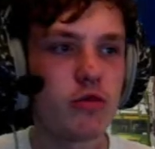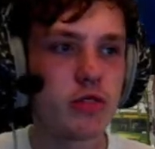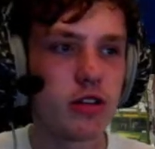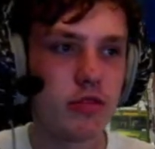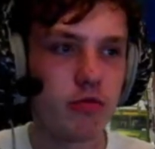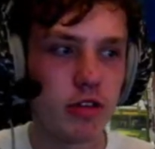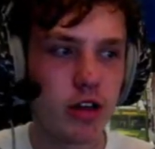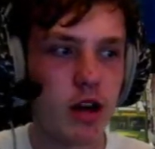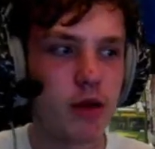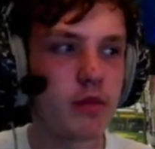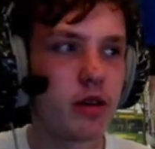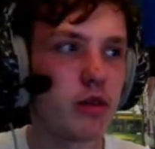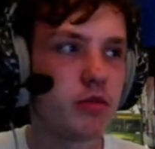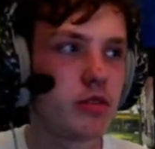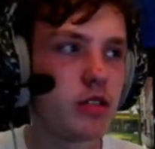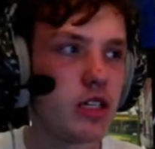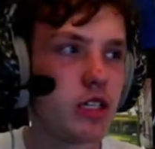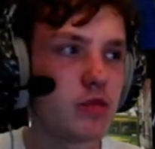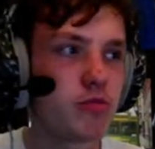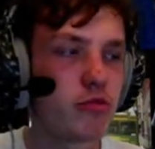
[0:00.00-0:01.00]
Obviously, we're coming up
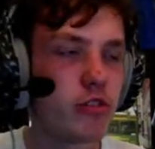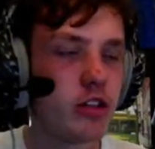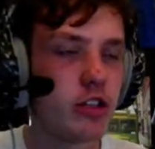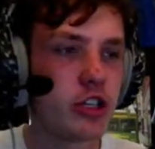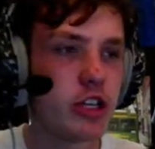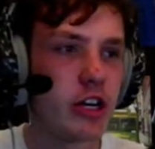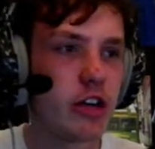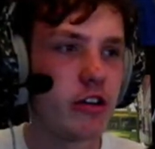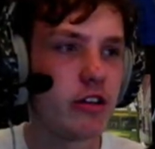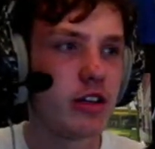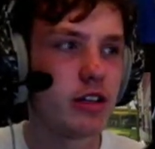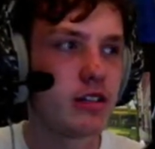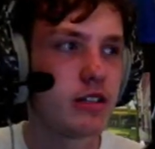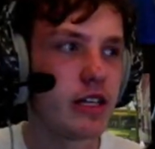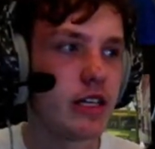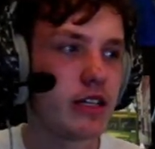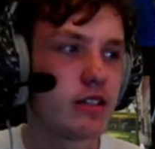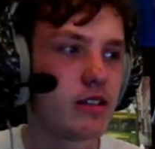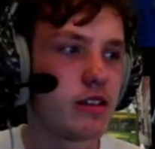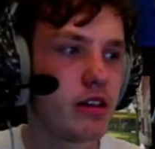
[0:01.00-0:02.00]
to this bridge here and it's
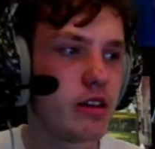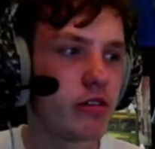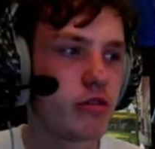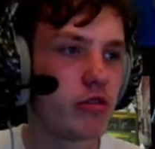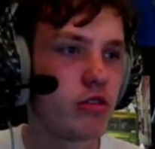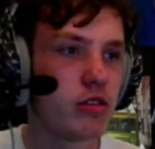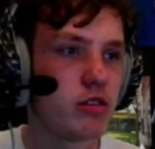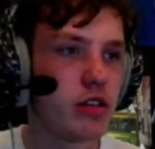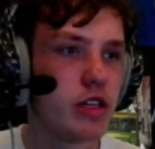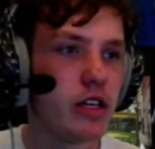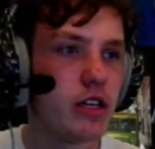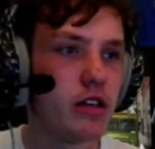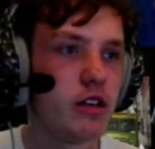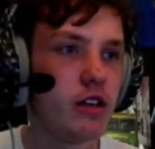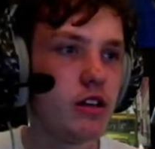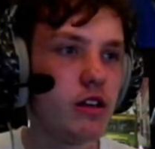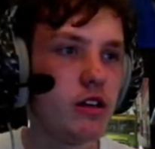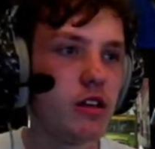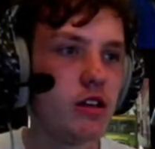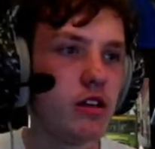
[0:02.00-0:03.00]
60 across it.
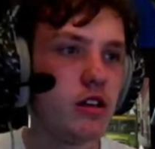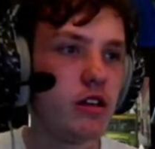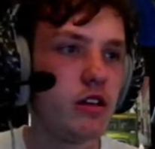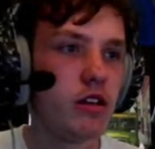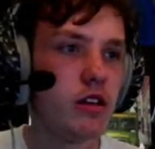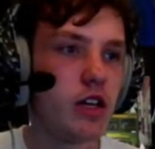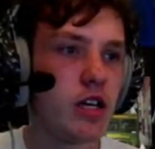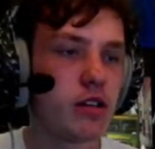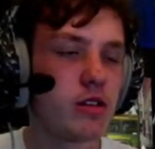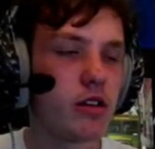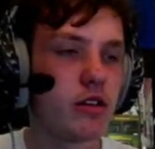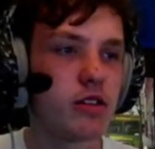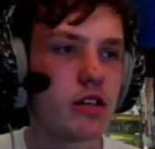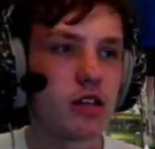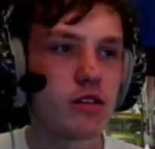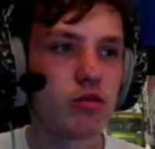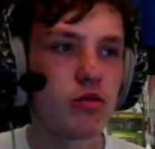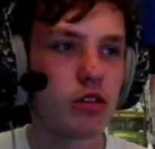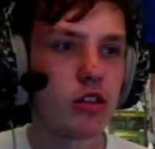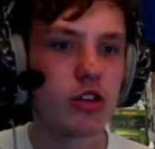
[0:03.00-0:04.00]
I suppose
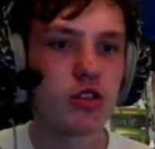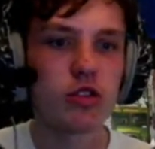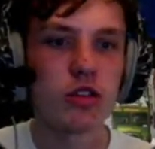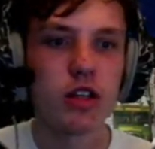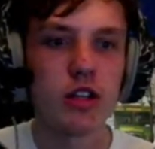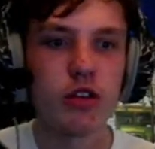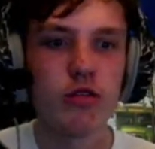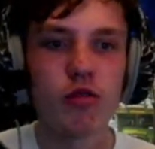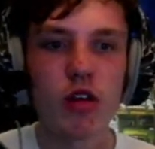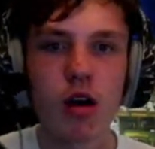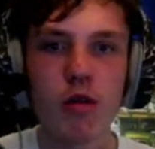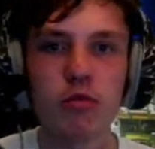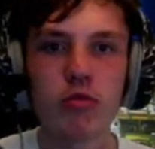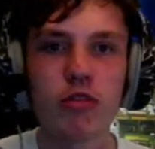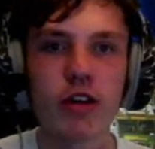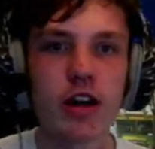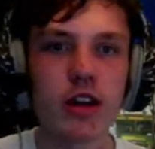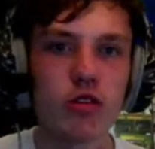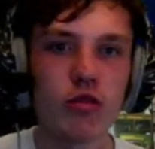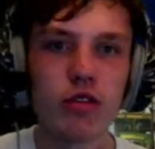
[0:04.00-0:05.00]
that's what they're trying to do,
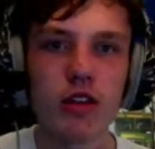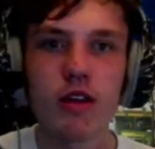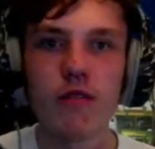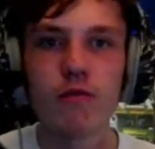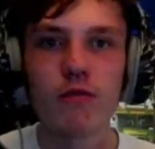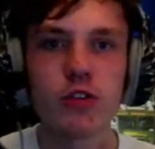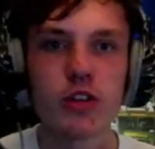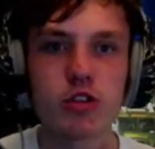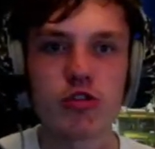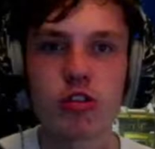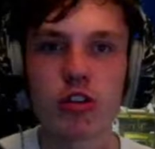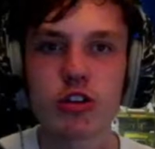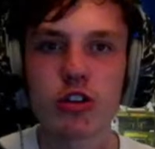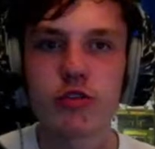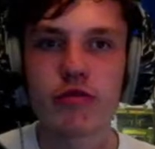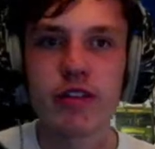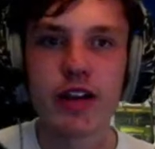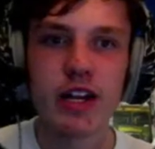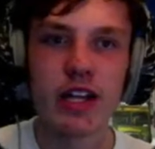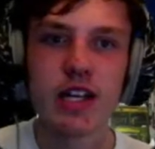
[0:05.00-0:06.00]
upgrade all the
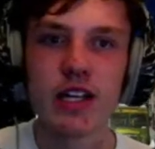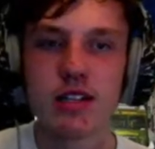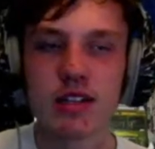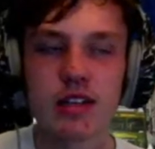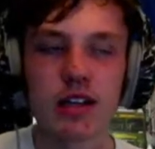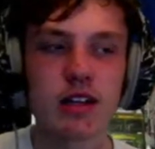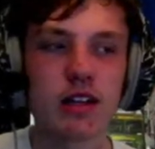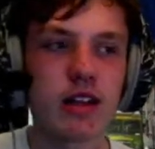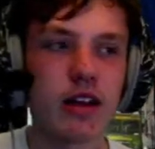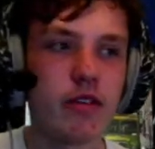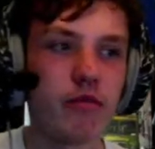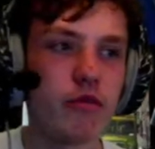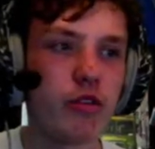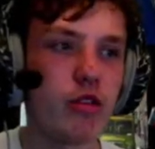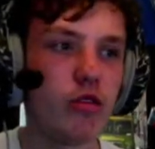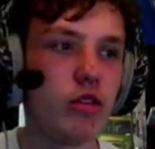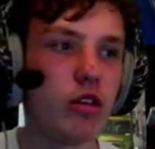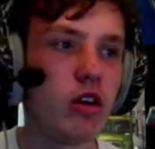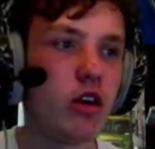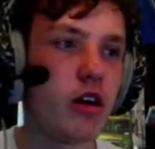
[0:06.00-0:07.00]
infrastructure realistically in
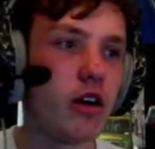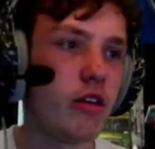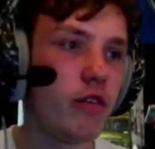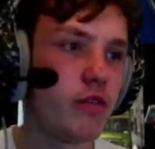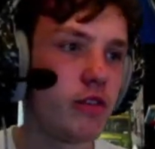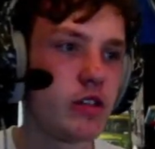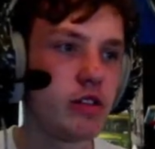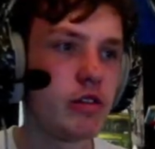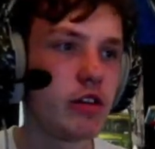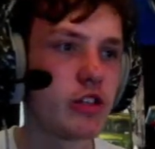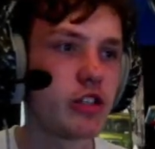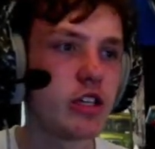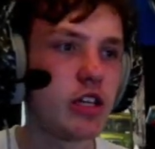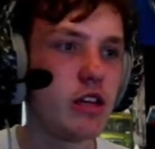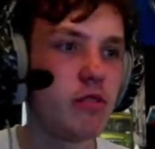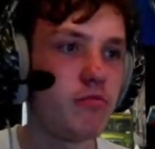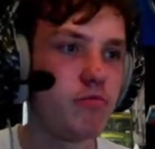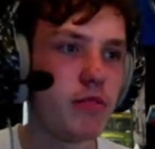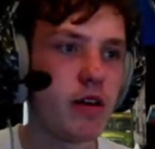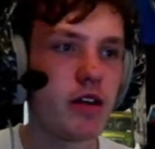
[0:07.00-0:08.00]
real life to
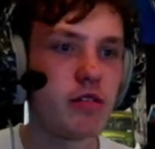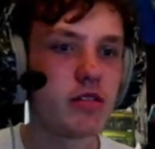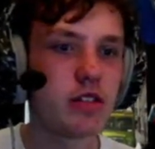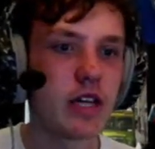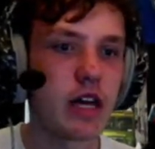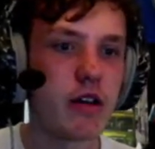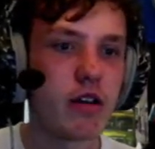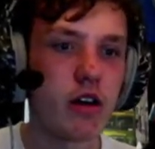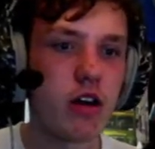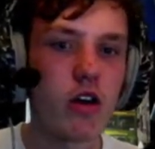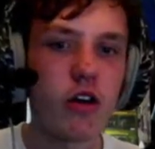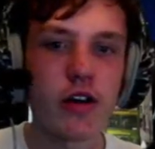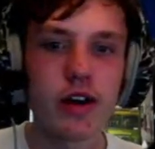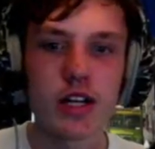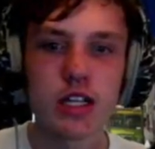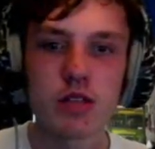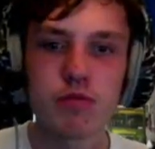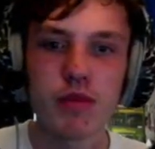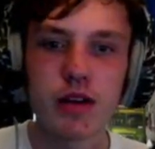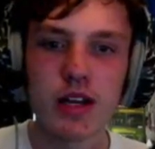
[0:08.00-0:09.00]
actually be able to get
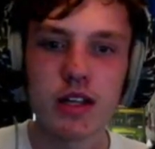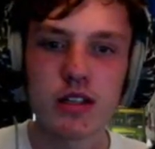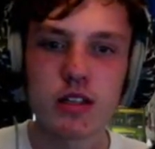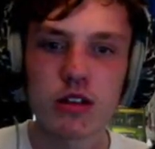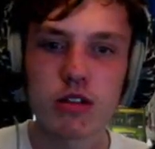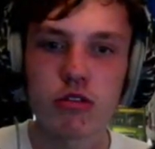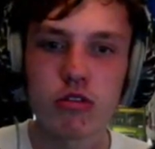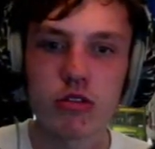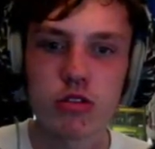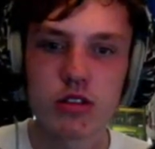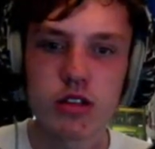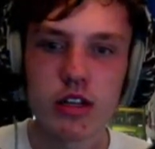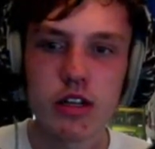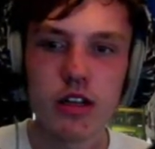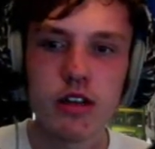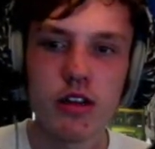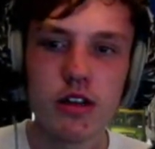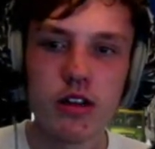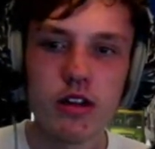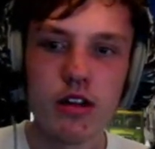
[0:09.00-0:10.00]
higher speeds across
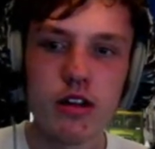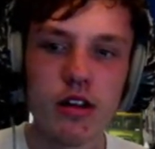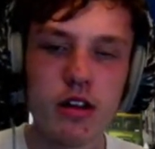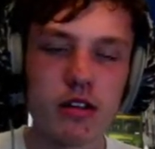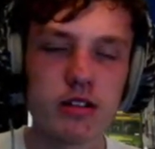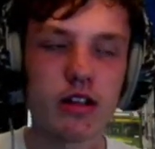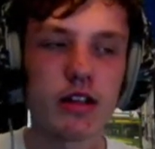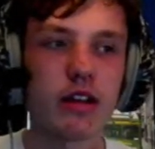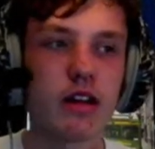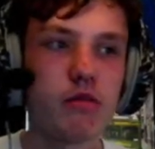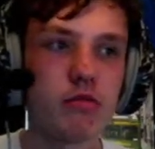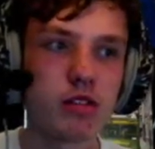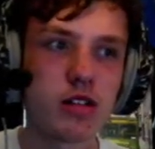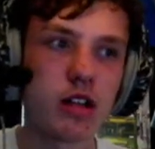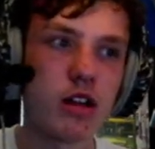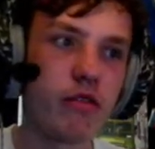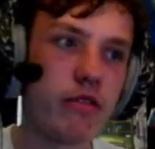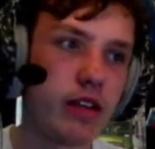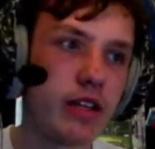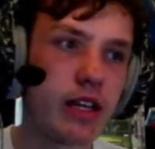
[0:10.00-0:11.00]
here. So they keep
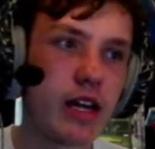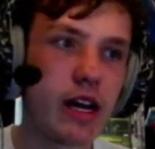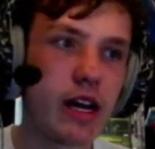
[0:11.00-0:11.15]
slowing